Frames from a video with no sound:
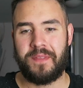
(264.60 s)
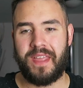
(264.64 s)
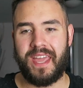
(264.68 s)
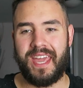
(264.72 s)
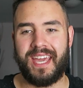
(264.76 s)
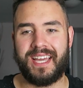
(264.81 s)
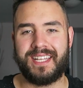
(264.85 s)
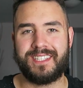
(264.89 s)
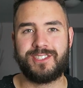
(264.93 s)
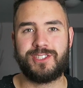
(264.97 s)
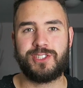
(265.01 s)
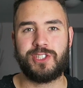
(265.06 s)

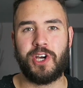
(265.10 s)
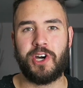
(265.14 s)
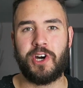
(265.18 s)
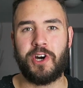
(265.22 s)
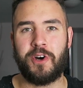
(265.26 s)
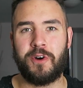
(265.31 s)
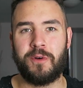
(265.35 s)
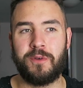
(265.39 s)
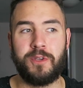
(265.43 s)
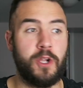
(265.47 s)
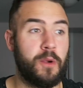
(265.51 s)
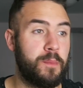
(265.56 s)
And
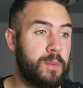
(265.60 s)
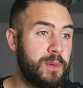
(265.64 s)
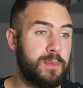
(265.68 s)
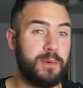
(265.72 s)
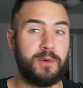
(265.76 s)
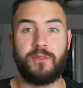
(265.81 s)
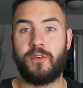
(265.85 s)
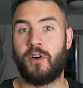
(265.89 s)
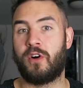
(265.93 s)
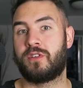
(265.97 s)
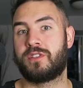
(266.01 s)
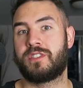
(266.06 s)
so,
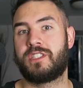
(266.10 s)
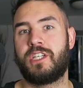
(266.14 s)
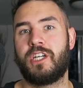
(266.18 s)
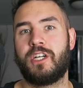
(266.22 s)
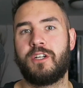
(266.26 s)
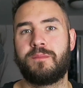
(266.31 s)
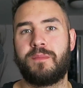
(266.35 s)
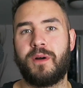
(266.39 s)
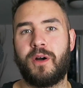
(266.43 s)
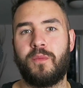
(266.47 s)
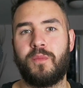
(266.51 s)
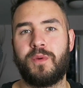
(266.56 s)
people
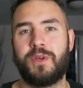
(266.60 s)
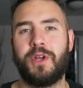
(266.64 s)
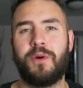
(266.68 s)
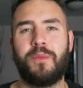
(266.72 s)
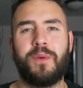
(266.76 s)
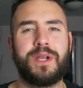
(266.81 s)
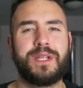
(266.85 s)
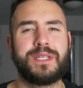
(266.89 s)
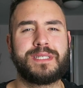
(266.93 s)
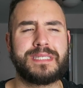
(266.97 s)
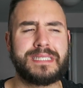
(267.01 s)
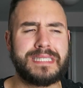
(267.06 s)
volunteered, but we don't
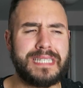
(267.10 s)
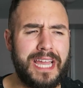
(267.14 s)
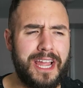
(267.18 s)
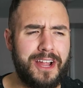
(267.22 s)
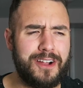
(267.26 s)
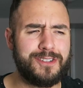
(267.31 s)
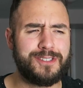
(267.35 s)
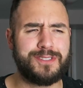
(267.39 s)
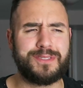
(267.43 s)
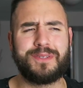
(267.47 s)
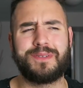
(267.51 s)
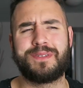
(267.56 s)
want to
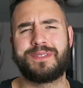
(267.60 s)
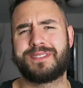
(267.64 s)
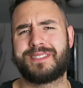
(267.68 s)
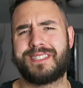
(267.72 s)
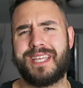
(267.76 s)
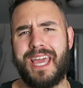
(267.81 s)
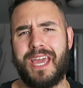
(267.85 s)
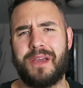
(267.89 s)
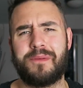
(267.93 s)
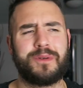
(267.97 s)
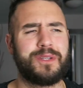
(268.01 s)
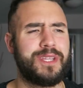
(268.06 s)
scare students,
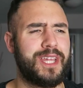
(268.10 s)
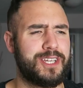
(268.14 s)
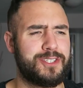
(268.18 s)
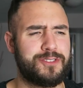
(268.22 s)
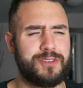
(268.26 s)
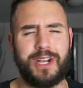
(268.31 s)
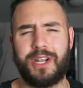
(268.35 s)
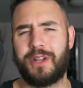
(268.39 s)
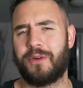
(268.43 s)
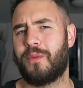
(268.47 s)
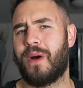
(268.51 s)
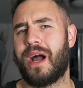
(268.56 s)
say, hey, we're like
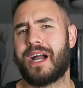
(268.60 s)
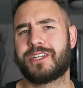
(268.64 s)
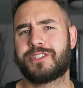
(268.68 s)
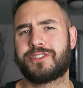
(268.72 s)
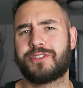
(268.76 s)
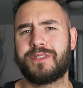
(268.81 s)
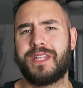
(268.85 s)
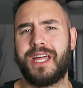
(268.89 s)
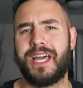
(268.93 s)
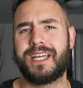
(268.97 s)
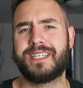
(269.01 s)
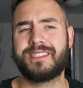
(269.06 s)
trying to wax
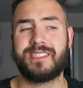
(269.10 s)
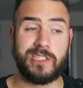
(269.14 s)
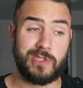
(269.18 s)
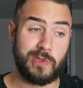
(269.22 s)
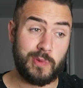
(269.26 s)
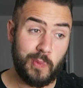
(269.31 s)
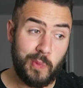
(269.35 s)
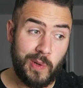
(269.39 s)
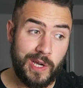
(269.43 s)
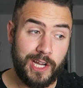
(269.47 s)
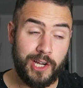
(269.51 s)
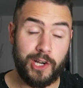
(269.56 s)
your legs.
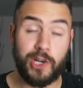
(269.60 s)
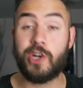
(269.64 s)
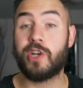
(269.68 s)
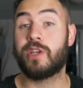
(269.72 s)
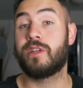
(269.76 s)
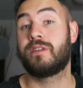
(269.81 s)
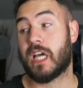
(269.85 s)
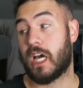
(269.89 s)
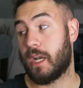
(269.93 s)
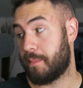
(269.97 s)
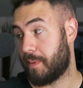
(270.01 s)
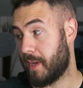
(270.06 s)
That's
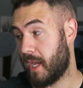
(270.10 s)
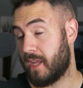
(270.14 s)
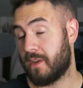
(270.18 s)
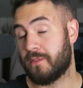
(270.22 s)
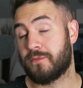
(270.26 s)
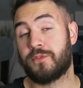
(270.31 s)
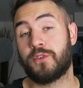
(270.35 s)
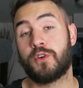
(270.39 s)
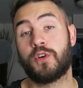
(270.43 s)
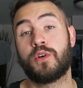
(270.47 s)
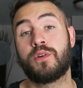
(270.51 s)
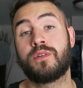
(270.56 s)
weird, kind of
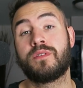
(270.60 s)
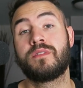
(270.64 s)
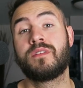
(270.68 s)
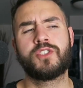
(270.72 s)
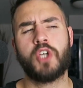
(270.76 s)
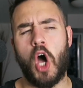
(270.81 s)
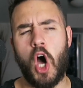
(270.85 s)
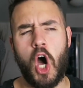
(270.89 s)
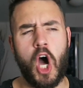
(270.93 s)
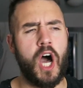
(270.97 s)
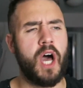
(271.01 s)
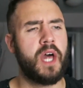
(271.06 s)
painful, it's
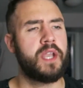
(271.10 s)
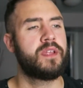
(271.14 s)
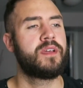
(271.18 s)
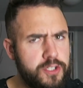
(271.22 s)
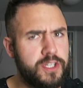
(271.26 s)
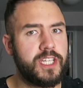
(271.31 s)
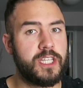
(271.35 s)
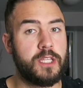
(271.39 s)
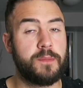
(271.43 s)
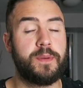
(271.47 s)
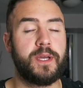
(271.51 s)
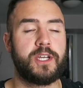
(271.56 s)
odd. You
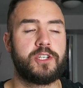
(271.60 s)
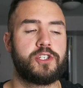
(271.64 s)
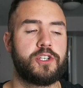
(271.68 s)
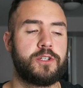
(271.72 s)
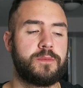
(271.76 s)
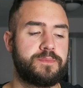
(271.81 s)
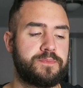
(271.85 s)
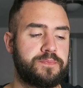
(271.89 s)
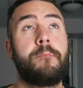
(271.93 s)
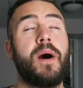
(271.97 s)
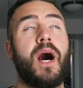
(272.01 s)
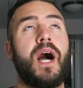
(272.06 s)
get the picture.
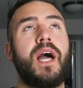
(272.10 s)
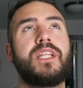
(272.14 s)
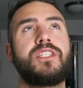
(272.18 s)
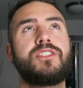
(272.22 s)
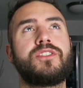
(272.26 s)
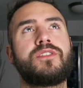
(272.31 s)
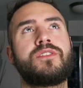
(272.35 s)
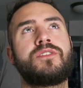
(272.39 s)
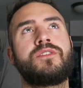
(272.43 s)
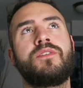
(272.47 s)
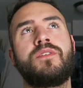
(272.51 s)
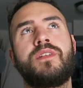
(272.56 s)
But
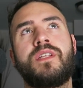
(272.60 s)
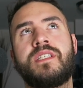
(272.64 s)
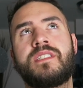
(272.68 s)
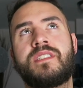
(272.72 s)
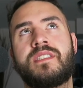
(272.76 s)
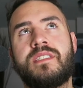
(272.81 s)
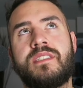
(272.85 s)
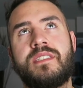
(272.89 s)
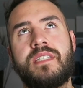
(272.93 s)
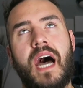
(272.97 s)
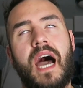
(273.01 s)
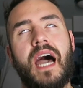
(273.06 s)

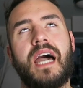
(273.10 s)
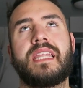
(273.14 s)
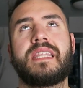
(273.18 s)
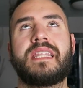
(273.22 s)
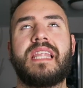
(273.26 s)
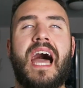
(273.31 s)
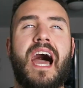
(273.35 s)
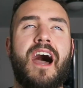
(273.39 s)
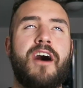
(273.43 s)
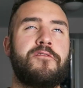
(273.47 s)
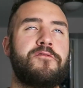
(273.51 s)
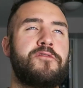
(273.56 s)
students died
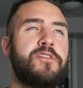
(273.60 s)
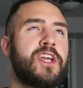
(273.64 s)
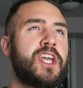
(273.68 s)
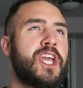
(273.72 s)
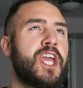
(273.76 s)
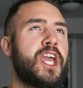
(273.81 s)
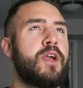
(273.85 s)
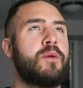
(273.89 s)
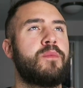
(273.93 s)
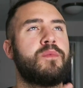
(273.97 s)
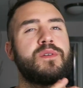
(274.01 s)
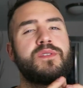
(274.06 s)
laughing.
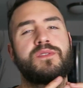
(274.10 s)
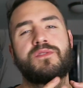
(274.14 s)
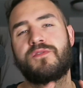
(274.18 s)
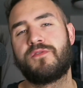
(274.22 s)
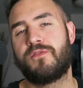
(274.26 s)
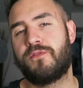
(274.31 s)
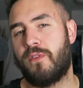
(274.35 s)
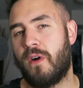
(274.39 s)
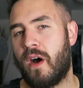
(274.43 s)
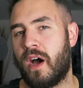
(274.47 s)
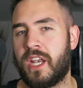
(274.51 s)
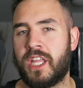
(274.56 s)
It was
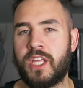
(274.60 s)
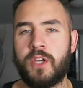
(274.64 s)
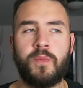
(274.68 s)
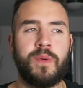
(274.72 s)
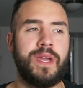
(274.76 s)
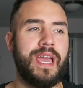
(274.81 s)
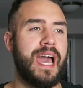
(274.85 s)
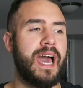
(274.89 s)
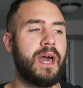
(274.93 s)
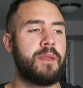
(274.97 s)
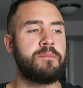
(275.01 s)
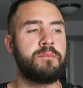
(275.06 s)
funny.
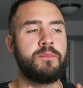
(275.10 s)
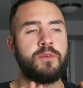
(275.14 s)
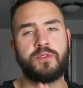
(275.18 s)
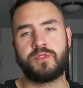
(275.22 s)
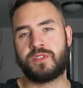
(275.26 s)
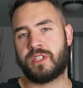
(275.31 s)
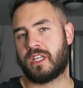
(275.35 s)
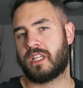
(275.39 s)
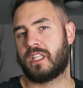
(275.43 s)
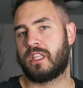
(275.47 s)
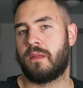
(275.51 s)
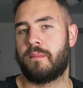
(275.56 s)
We had
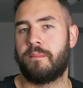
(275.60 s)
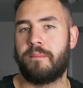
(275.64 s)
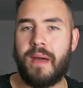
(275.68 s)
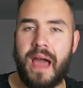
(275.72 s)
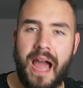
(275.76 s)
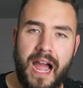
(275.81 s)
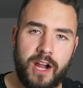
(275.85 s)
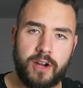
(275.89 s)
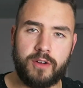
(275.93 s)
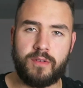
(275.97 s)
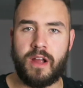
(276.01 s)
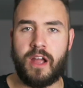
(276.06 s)
music in the
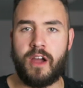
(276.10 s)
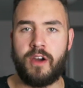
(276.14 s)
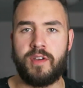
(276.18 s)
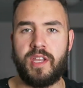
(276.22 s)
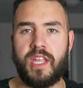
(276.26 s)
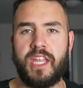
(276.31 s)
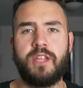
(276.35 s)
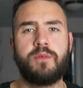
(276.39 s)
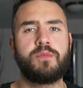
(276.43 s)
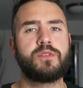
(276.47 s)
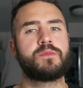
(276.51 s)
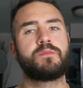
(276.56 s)
background,
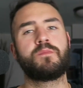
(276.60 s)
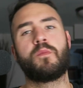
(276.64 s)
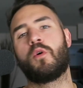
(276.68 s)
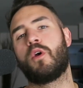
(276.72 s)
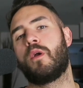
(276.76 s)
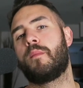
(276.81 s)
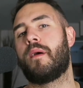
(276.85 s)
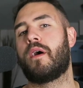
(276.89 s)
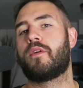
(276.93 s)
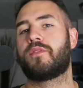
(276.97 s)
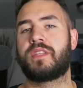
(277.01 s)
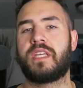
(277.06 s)
and it was more
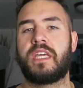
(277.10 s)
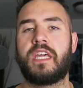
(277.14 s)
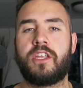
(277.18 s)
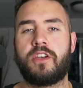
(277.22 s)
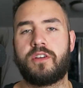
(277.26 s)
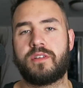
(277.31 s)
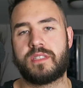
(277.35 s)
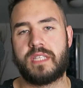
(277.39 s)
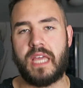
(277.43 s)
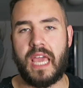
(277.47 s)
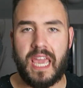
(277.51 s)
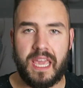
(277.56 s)
about the
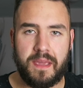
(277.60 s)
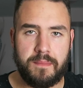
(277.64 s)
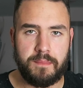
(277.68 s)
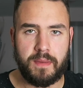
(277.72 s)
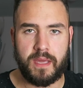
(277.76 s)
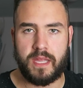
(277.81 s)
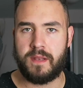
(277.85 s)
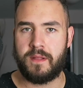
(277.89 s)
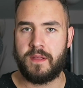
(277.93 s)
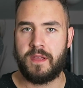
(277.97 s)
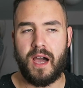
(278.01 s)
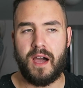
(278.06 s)

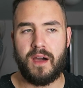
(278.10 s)
entertainment